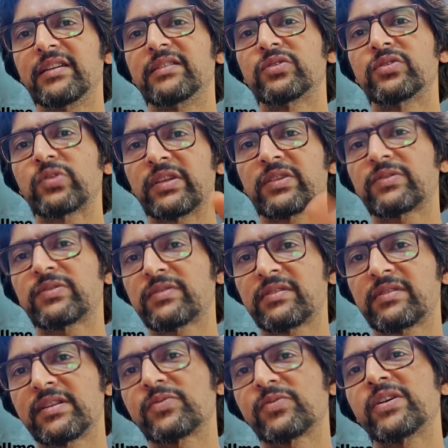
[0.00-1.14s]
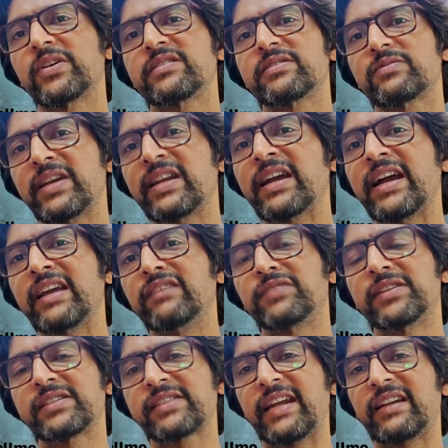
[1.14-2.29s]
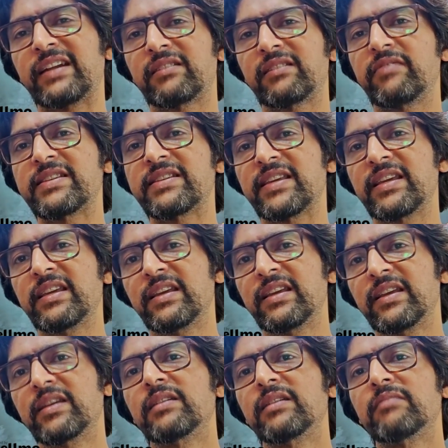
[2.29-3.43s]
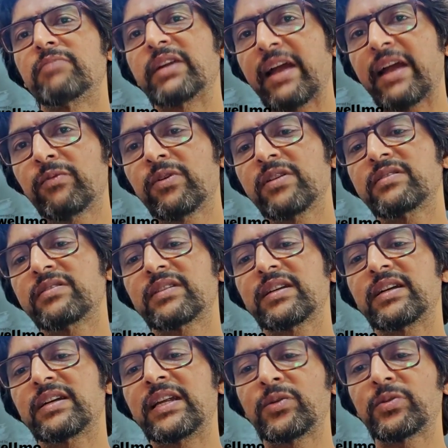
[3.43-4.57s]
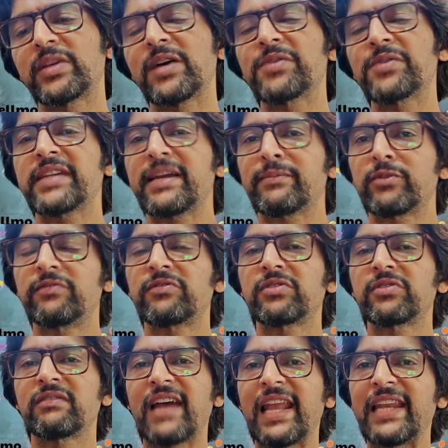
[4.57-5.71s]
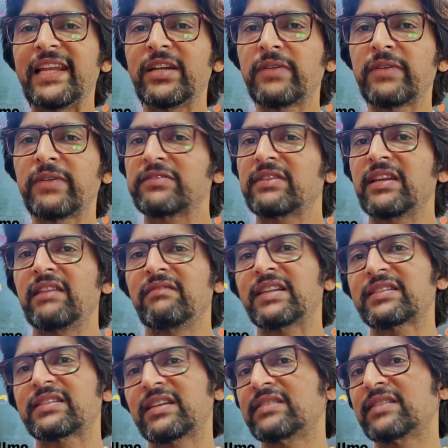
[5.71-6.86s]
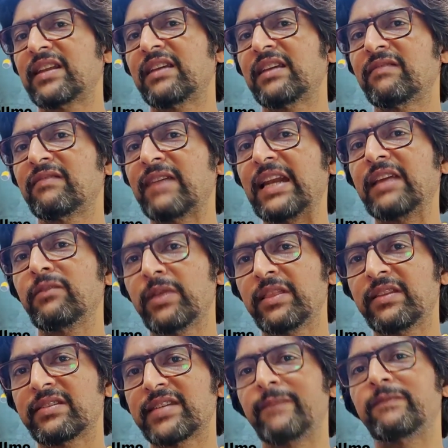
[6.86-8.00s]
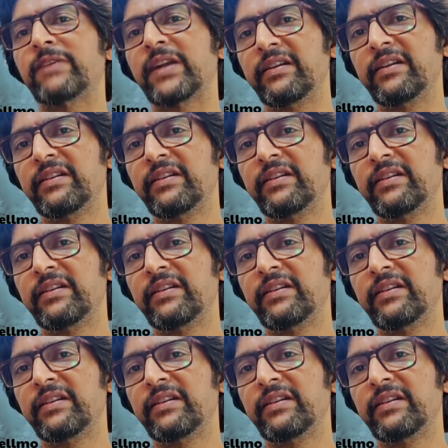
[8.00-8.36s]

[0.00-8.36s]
So this was when I first entered VC. But I was, in 2000, I moved to the Valley to actually invest in Silicon Valley with the same fund.